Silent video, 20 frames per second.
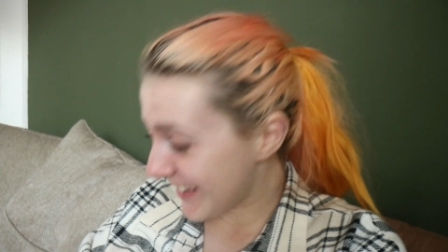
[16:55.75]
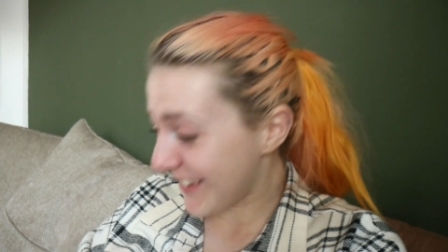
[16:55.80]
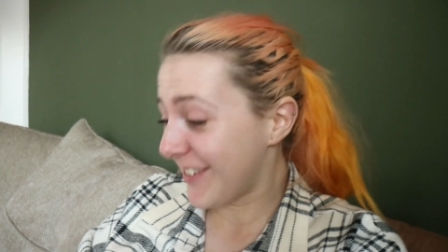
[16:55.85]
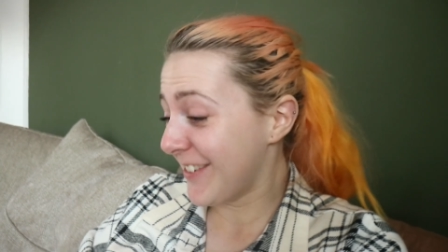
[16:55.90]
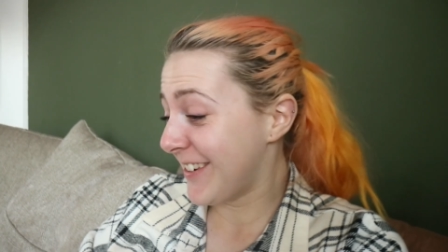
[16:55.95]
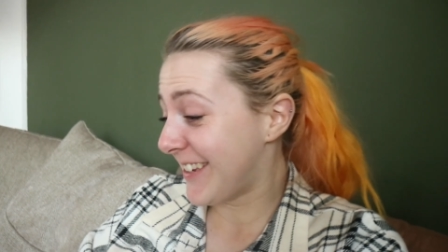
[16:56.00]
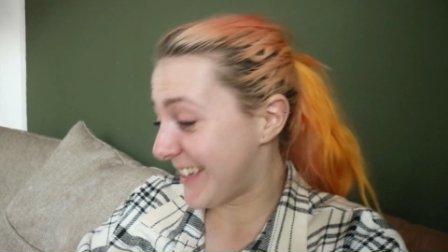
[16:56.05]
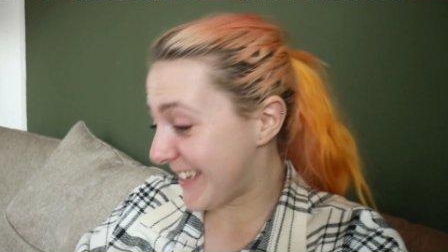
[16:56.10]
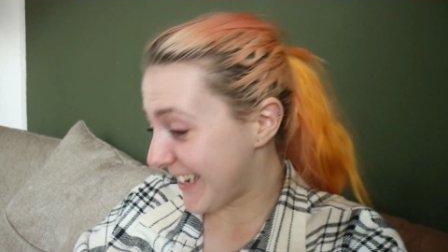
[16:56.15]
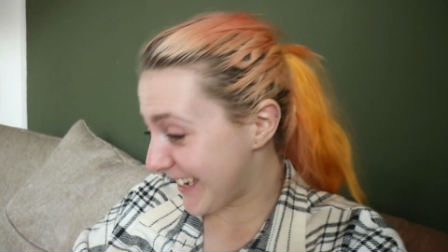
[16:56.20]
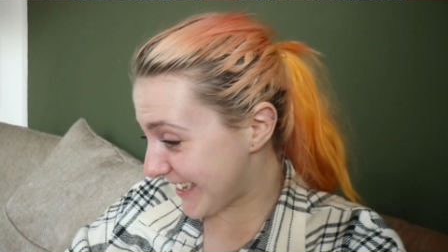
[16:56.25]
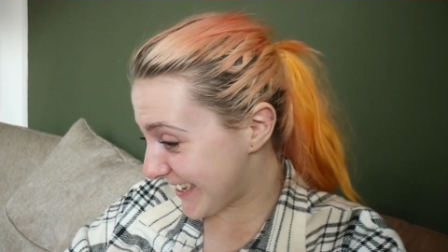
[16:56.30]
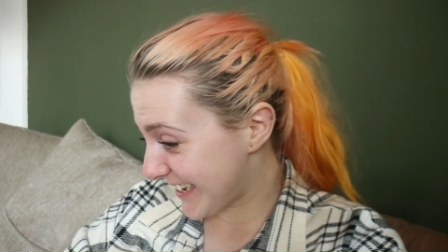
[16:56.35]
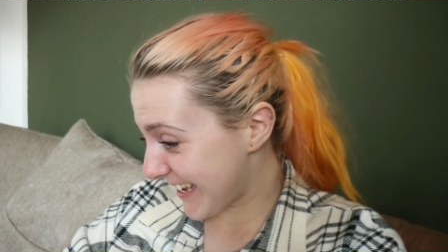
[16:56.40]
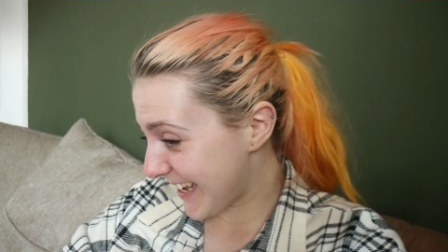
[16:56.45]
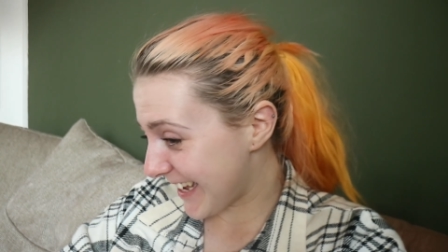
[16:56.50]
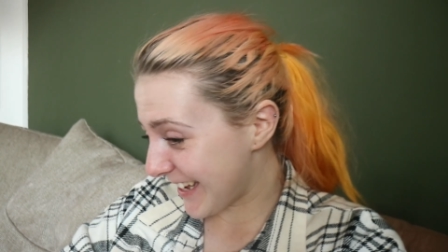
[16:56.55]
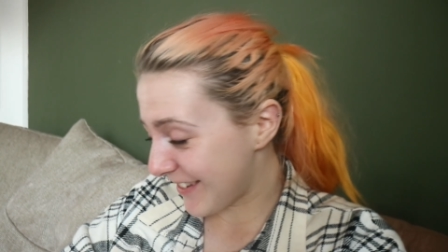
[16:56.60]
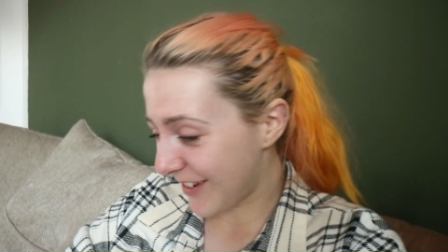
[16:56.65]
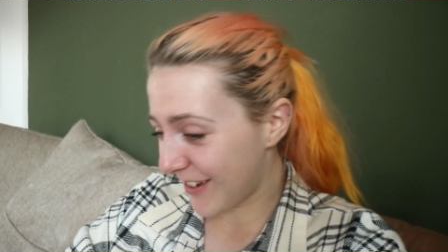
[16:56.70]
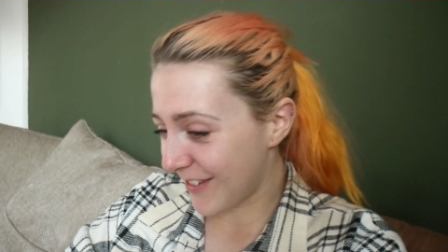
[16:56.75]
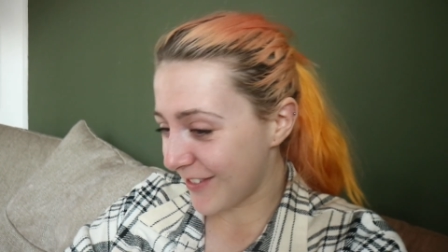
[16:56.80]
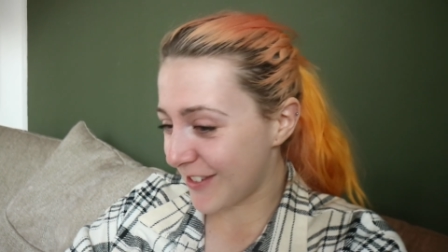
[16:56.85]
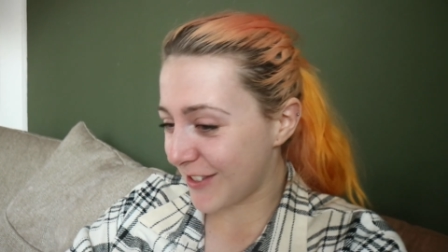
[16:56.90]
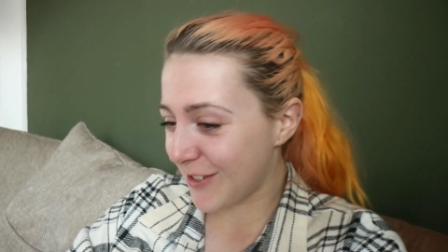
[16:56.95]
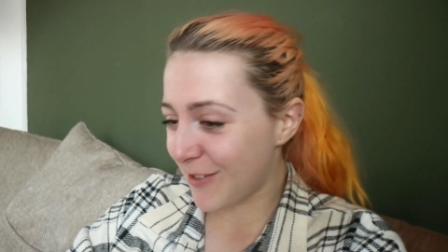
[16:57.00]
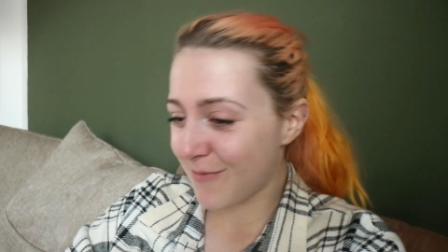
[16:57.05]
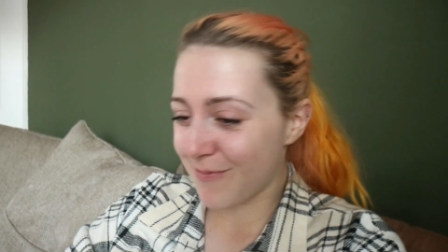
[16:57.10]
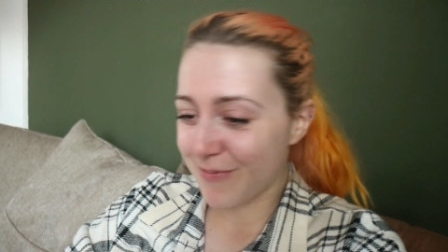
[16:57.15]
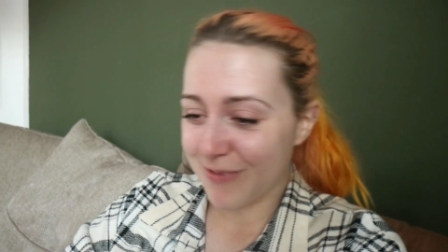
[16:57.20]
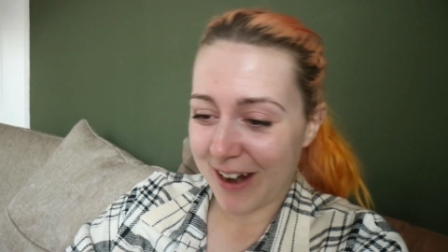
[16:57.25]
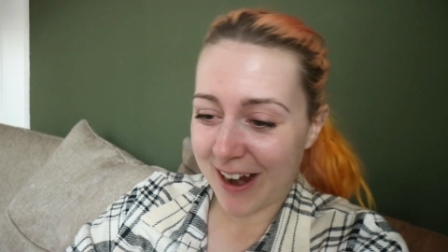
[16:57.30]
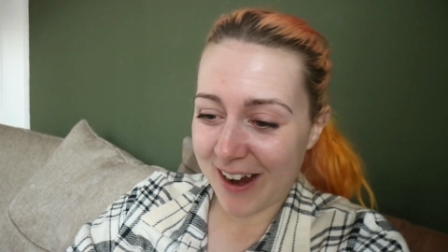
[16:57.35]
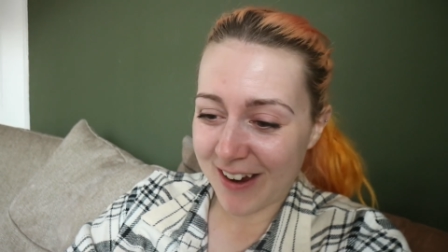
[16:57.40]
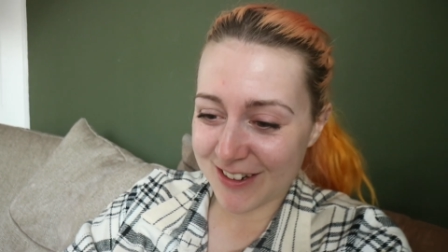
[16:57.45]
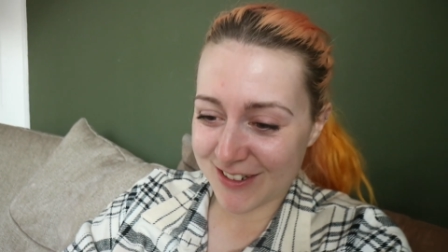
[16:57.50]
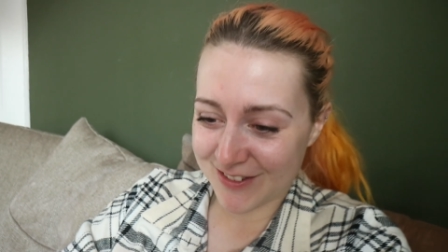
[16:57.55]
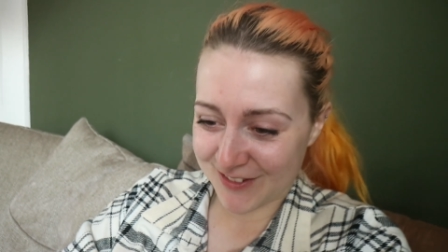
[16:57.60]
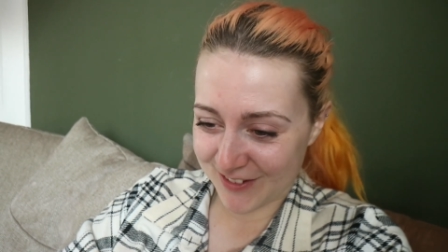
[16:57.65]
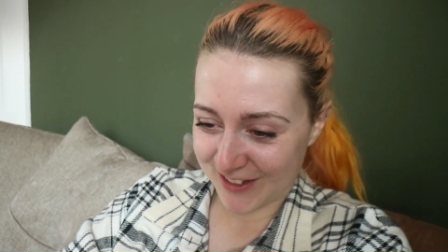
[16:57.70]
You did it. I'm so
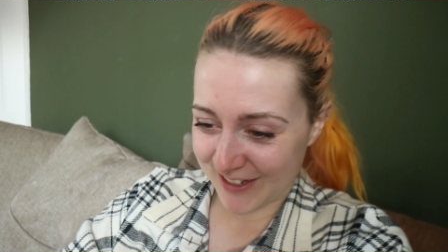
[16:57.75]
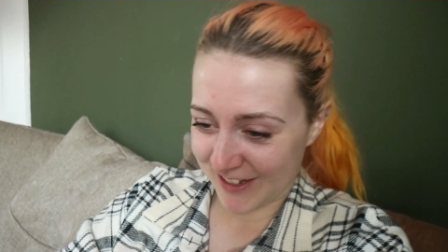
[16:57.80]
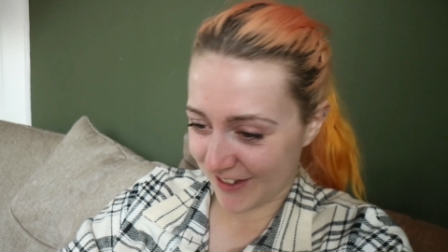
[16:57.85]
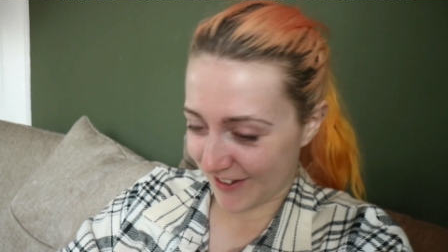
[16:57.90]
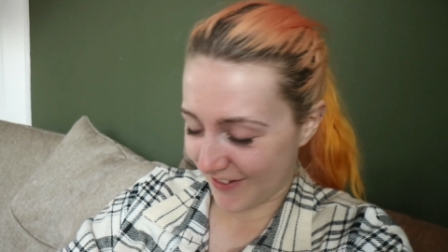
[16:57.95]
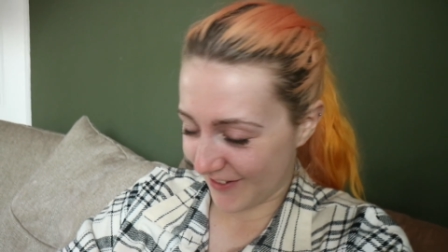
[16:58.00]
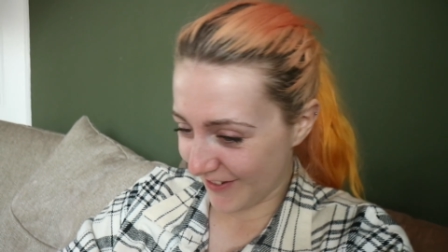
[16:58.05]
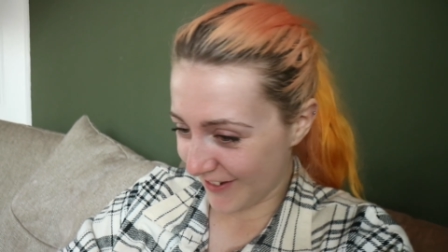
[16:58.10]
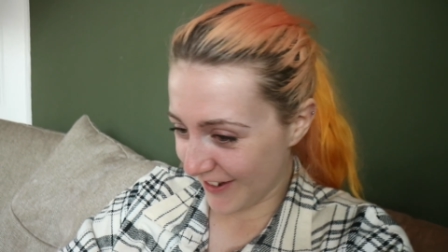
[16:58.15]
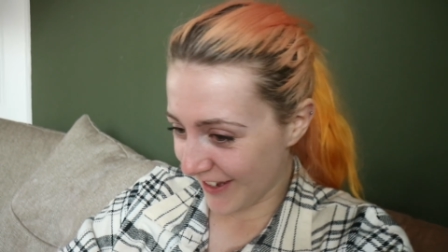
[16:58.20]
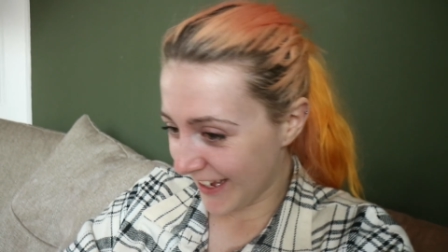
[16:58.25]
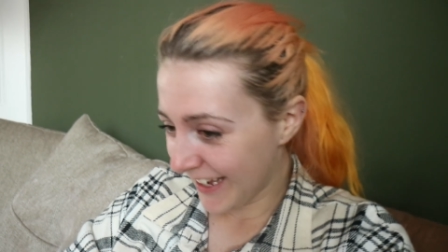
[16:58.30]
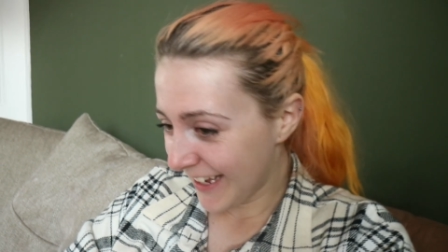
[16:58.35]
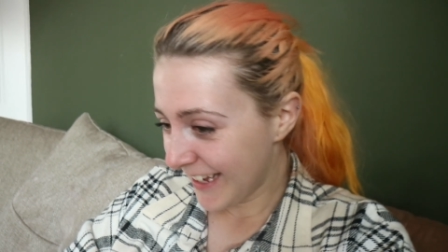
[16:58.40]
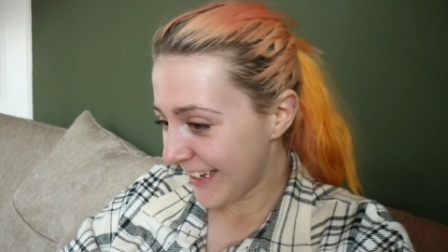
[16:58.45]
proud of you.